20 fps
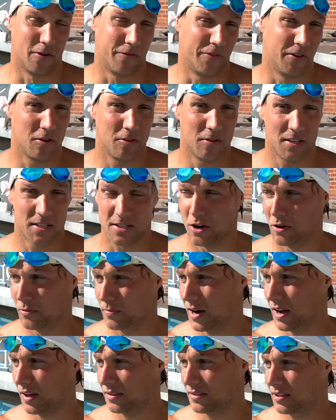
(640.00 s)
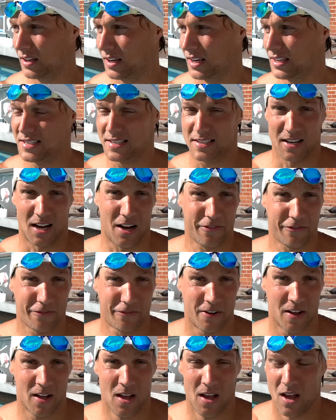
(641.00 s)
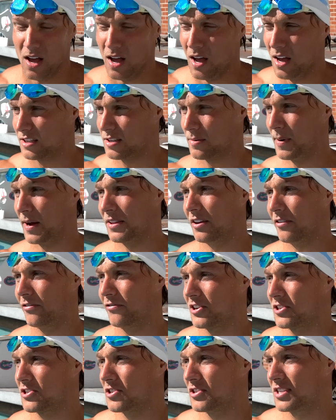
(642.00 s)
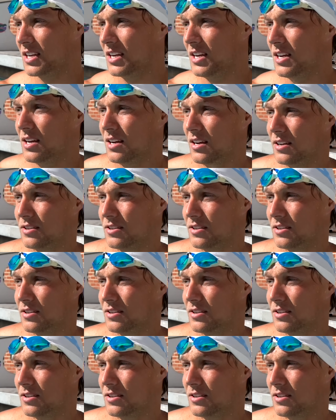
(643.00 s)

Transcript: you're doing these no breath, it's tough. It's about the efficiency.